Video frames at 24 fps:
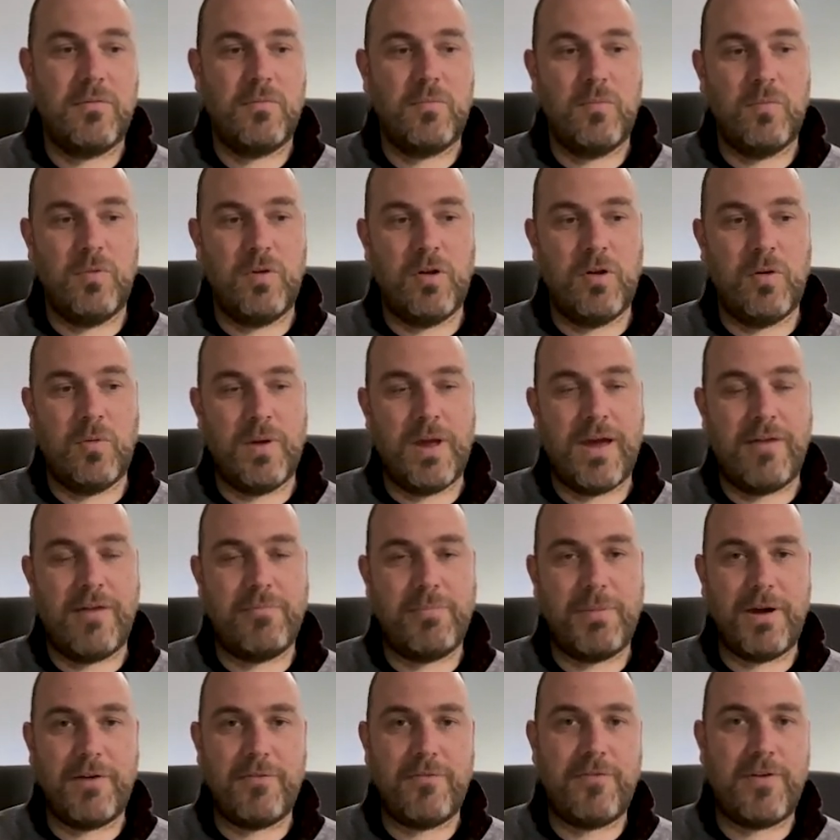you know, we have
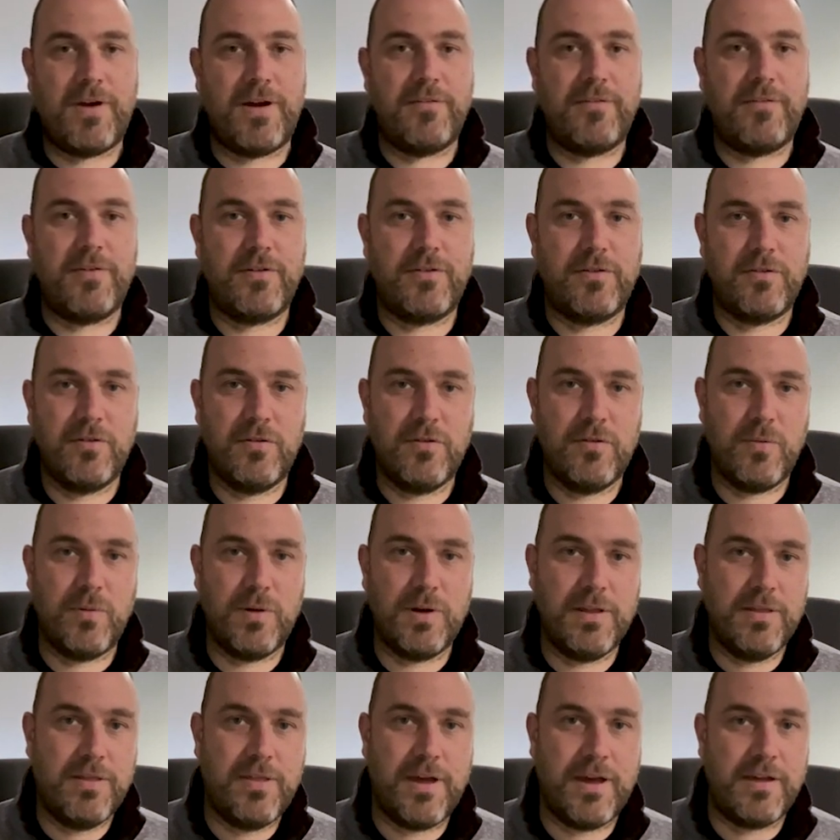about
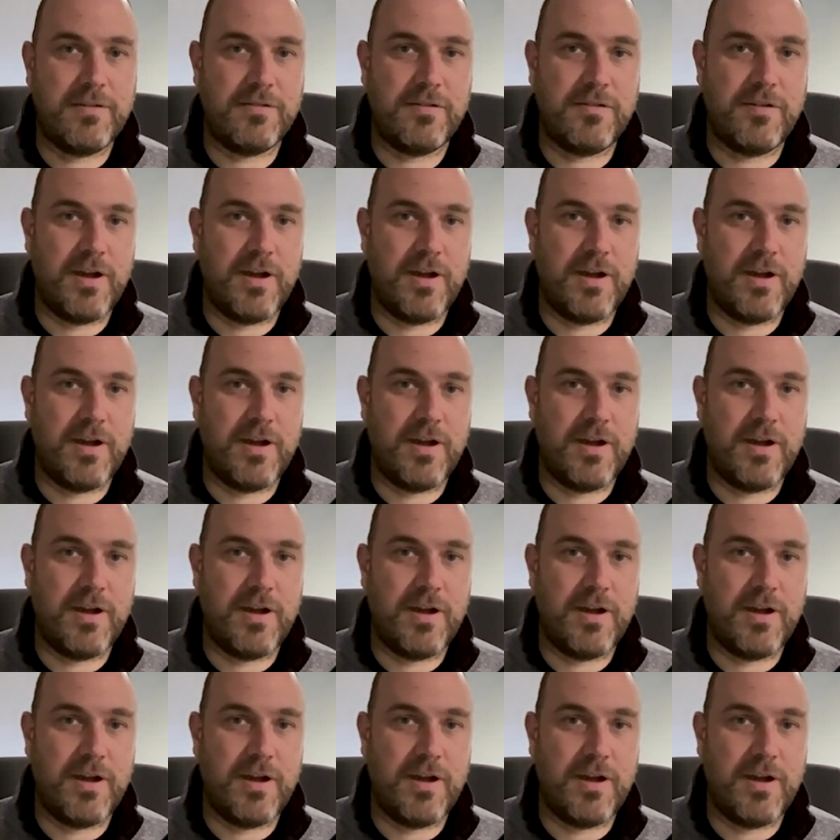520,000